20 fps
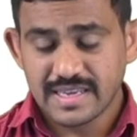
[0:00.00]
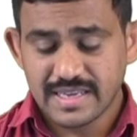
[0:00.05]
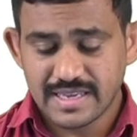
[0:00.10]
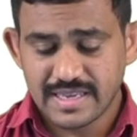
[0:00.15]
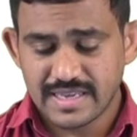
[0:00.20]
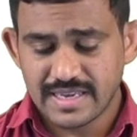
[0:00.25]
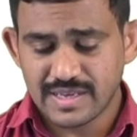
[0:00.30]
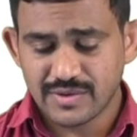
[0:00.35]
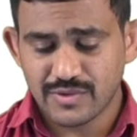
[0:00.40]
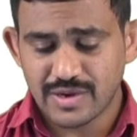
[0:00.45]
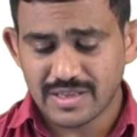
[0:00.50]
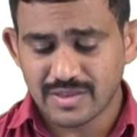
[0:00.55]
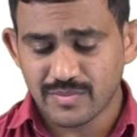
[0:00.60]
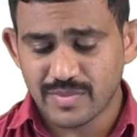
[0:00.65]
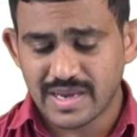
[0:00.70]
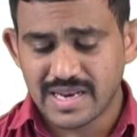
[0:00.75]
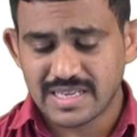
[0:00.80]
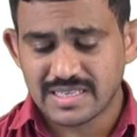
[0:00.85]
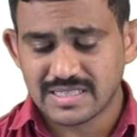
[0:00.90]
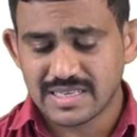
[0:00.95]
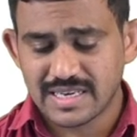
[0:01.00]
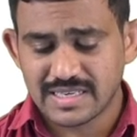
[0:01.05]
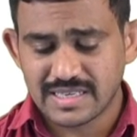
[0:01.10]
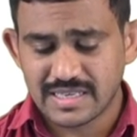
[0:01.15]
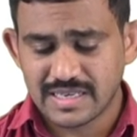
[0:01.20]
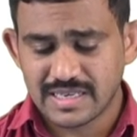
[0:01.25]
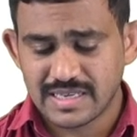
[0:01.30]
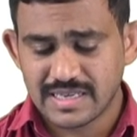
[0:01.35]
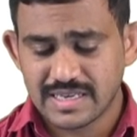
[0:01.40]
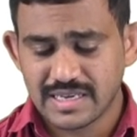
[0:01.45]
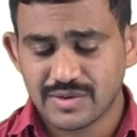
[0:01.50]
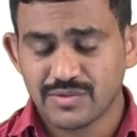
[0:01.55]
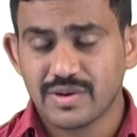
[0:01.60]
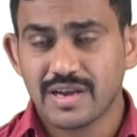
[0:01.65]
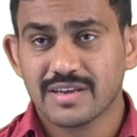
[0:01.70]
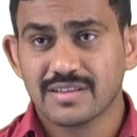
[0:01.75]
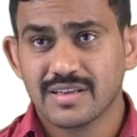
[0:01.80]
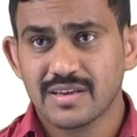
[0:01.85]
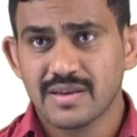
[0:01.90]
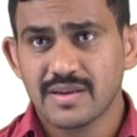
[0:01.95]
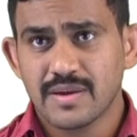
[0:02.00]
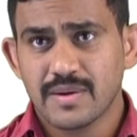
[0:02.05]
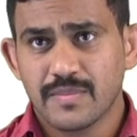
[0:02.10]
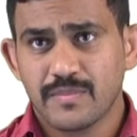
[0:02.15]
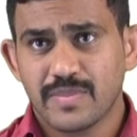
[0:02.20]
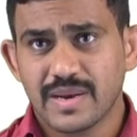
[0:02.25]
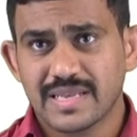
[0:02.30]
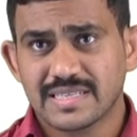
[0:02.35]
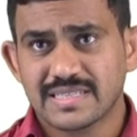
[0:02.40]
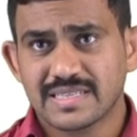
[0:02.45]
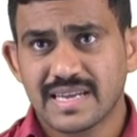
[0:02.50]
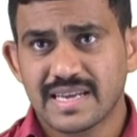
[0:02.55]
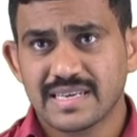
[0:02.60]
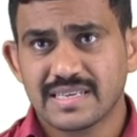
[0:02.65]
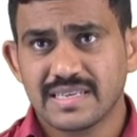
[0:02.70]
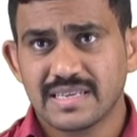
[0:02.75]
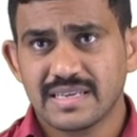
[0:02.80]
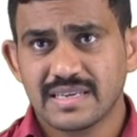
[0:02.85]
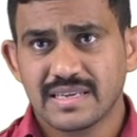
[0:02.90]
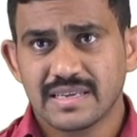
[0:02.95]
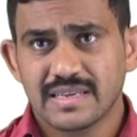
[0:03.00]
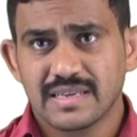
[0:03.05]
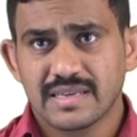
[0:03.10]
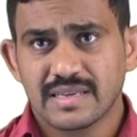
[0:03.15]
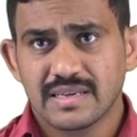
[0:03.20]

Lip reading: Here we have the minus 90. Here we have the plus 90.